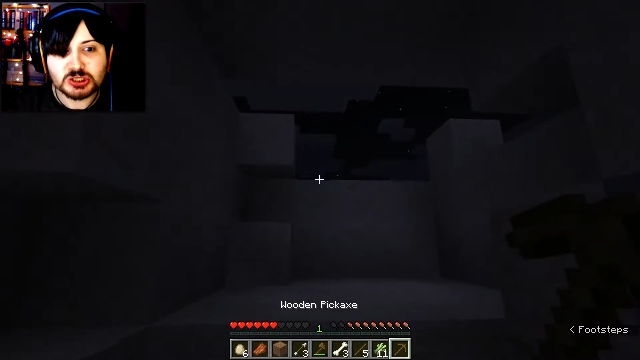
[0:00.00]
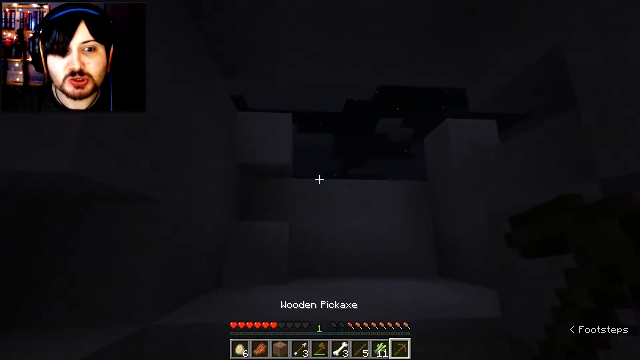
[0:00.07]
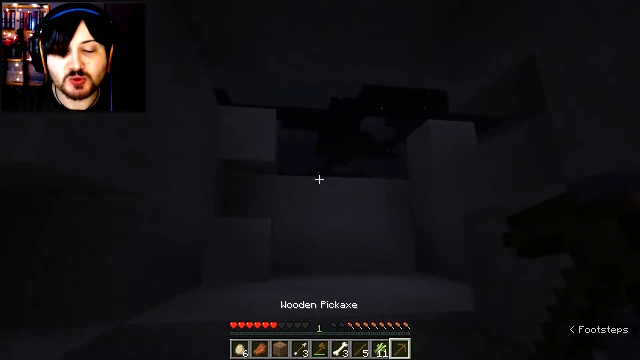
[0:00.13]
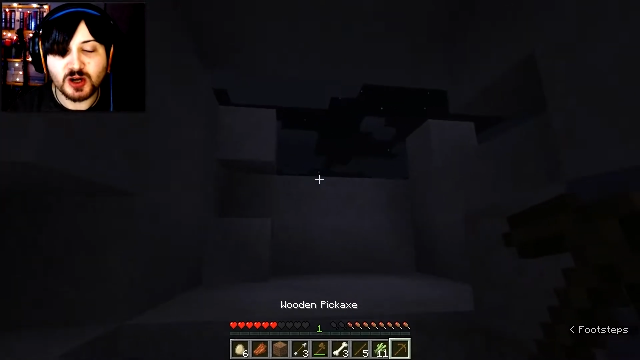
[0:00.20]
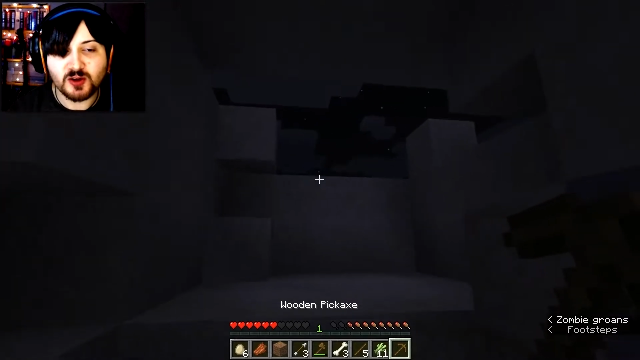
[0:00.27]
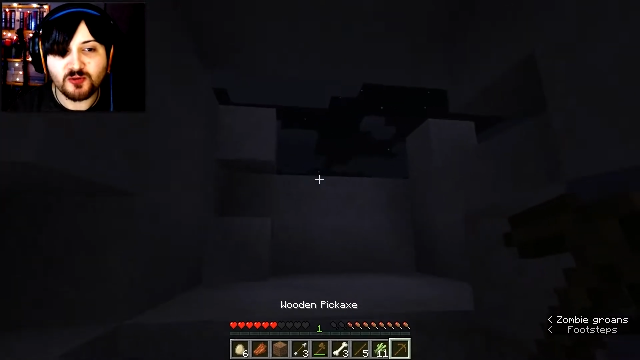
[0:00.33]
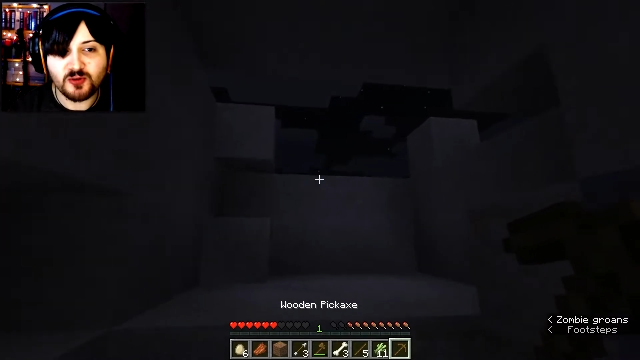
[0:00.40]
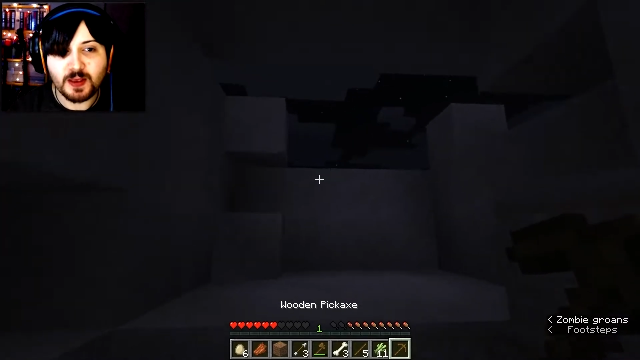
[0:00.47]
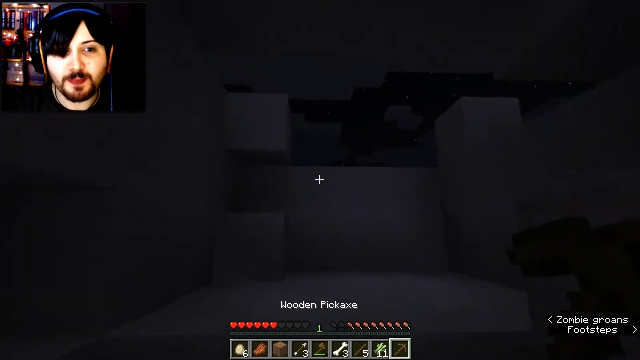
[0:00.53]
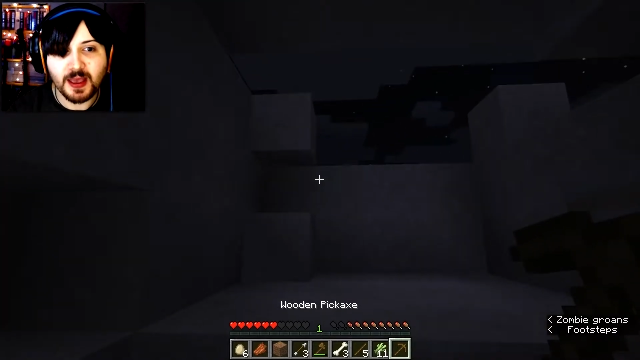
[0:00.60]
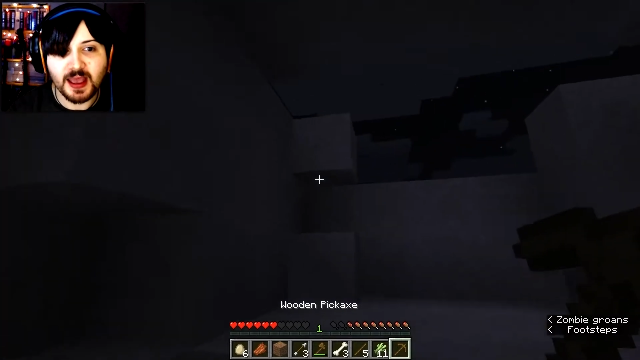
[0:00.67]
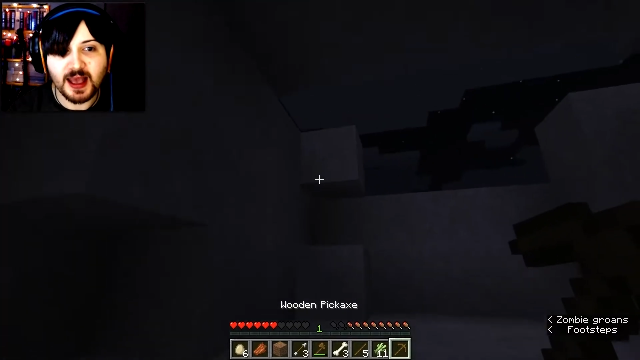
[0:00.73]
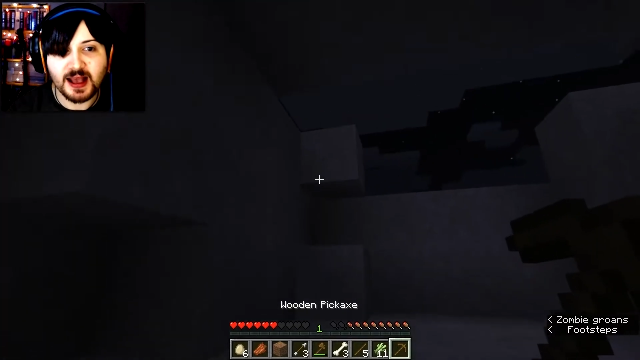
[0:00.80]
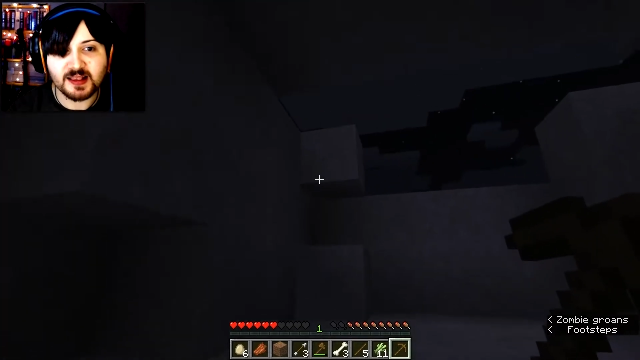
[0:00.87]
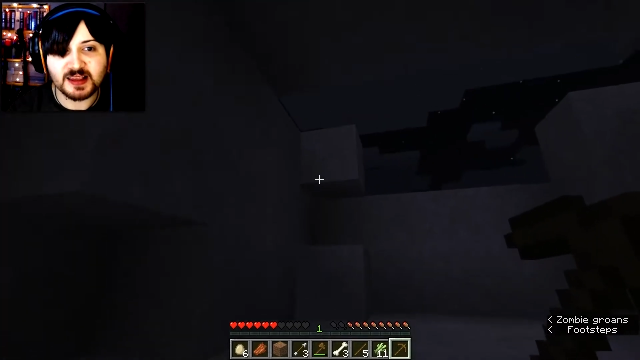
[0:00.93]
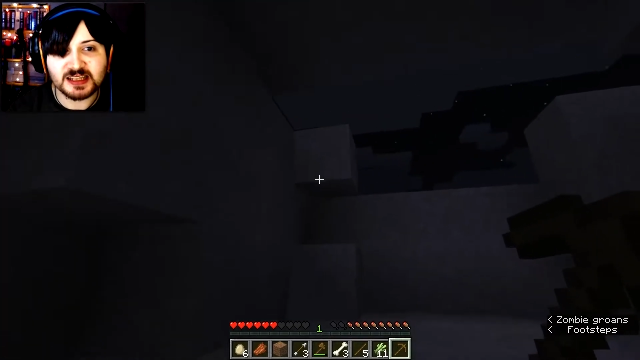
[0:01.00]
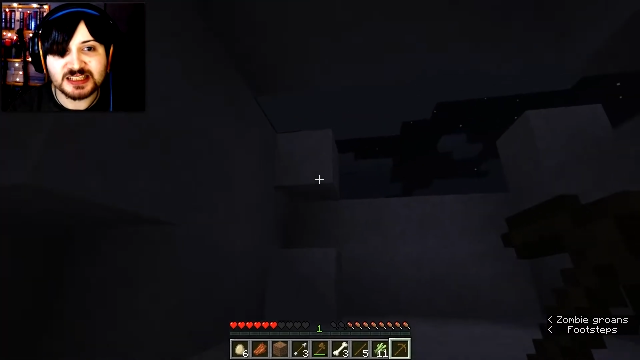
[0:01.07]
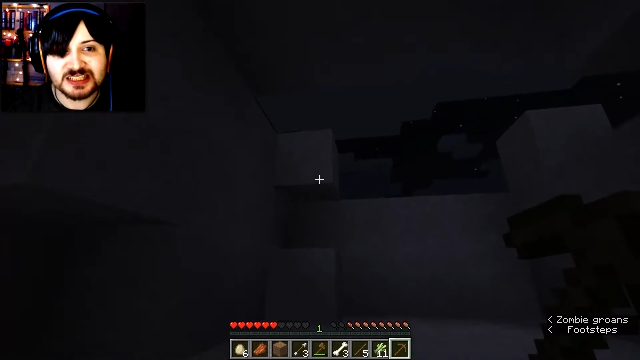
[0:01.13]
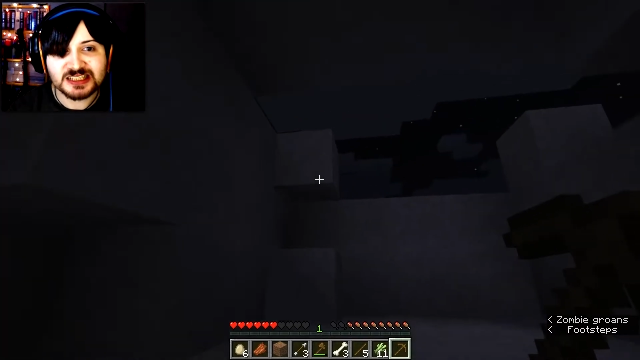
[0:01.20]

What if we pickaxe it?